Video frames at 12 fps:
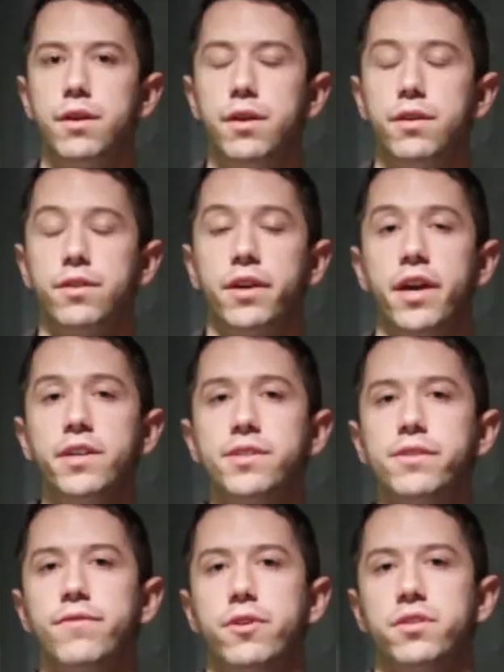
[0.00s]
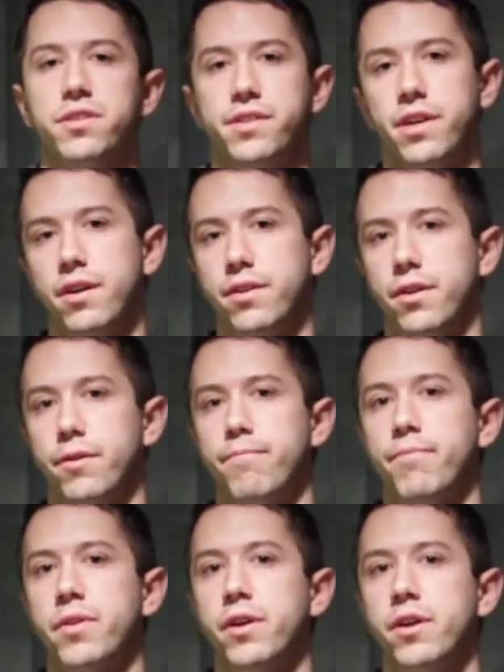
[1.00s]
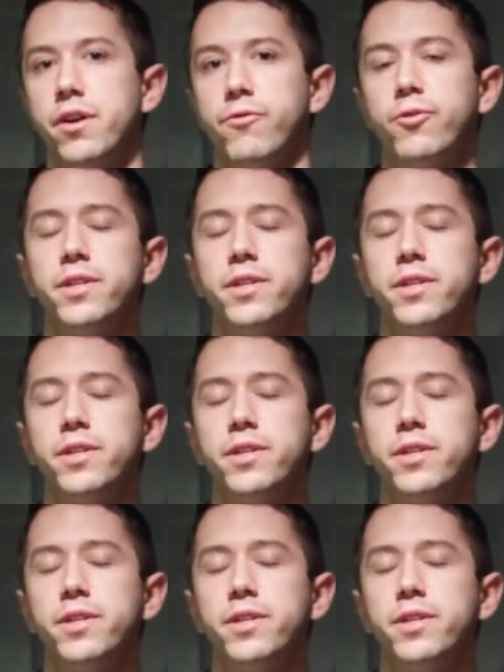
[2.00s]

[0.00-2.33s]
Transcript: In the case of our lasagna, if